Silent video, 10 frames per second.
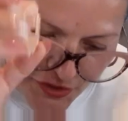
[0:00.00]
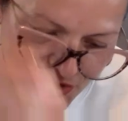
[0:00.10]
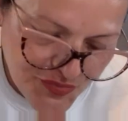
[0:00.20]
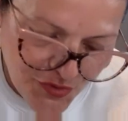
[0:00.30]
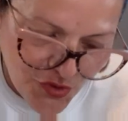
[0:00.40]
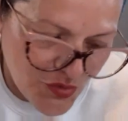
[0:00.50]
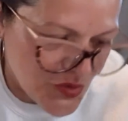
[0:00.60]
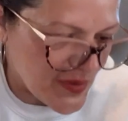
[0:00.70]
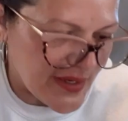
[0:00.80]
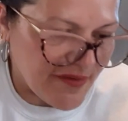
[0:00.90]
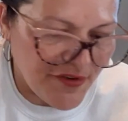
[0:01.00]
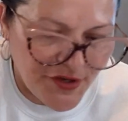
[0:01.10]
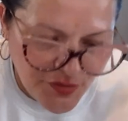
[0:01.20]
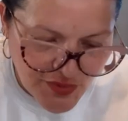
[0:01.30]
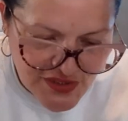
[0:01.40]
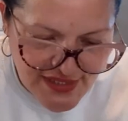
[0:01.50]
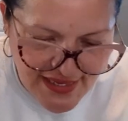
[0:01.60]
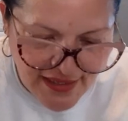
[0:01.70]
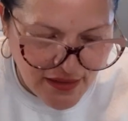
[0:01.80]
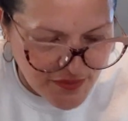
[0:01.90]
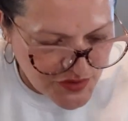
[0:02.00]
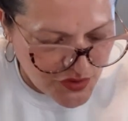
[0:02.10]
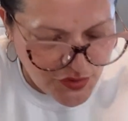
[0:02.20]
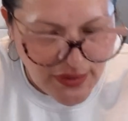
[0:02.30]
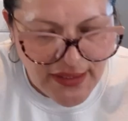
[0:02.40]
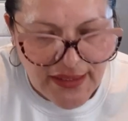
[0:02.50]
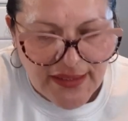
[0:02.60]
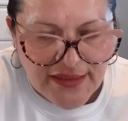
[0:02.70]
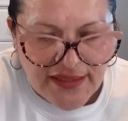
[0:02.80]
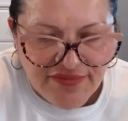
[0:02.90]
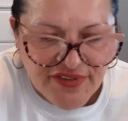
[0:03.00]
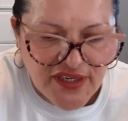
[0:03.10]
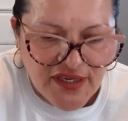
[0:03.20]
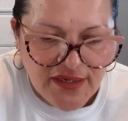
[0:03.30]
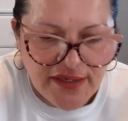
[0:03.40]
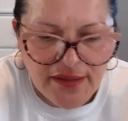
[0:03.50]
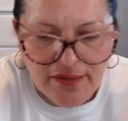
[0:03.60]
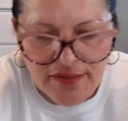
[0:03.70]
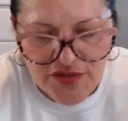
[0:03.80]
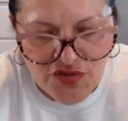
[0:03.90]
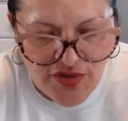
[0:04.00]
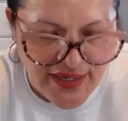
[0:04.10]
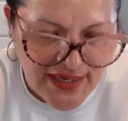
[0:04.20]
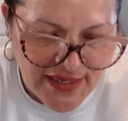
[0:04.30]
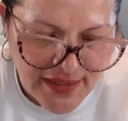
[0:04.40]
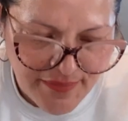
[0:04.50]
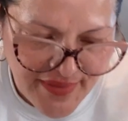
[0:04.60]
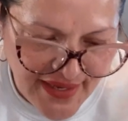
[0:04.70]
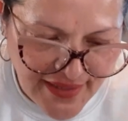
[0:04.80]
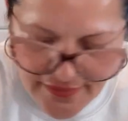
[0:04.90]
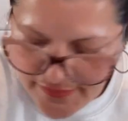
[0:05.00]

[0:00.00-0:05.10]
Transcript: his brooms, whatever he wants to hang up. So, definitely. So, I got him that.